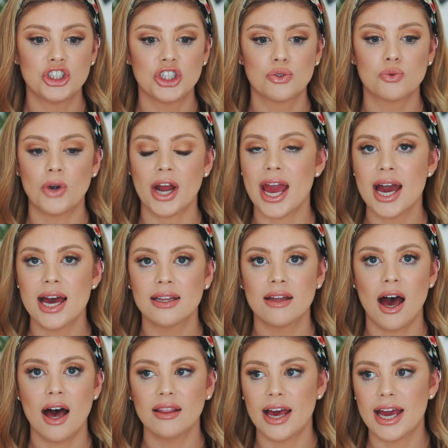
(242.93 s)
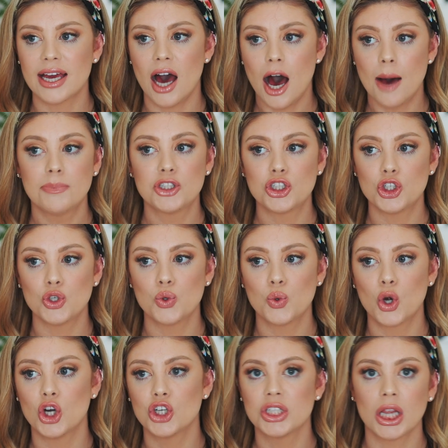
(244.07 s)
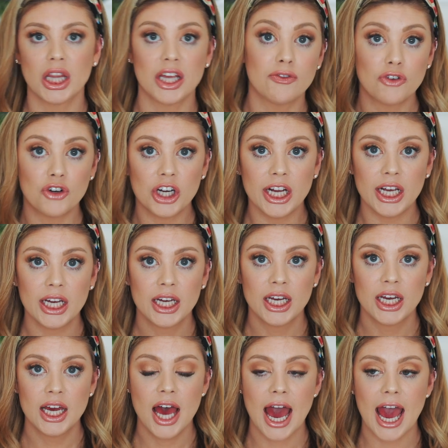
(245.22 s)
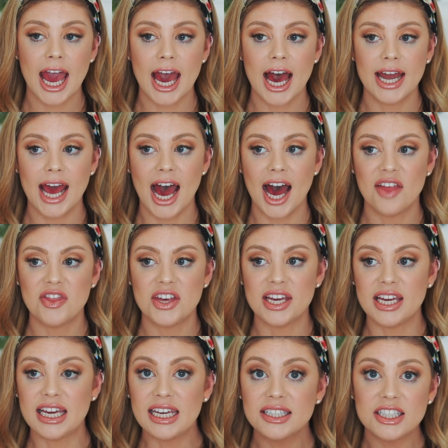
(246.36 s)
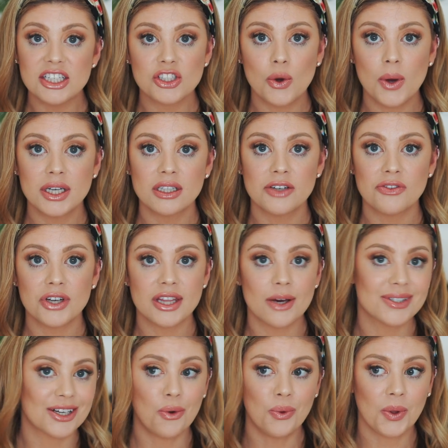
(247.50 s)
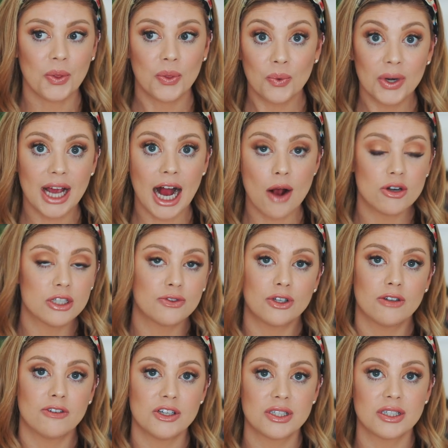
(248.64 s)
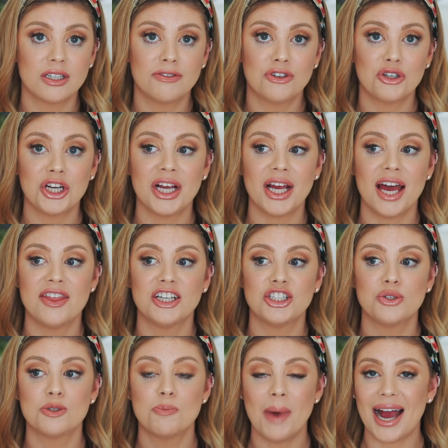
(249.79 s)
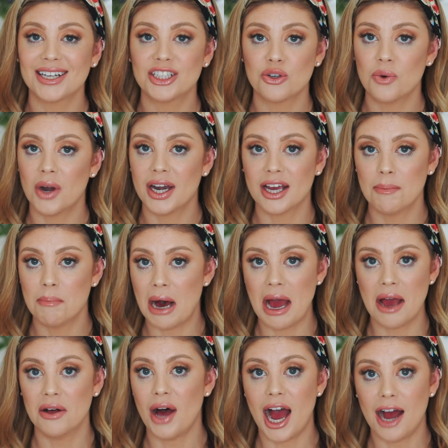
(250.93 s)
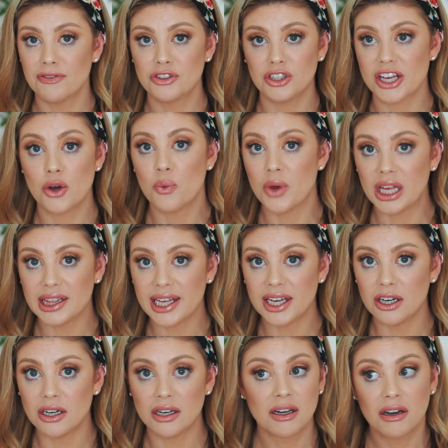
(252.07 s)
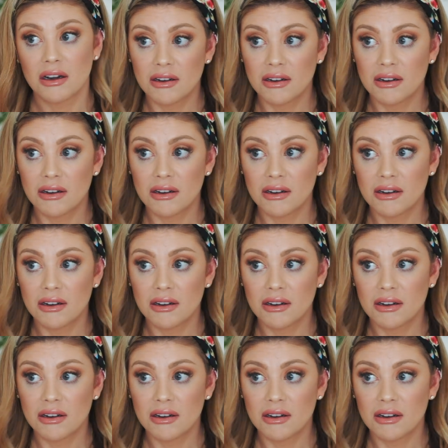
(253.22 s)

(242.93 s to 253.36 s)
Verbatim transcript: She ran like up to her delivery and had the easiest going delivery that was like only three hours for her first delivery and then she was back to running a mile after like a week later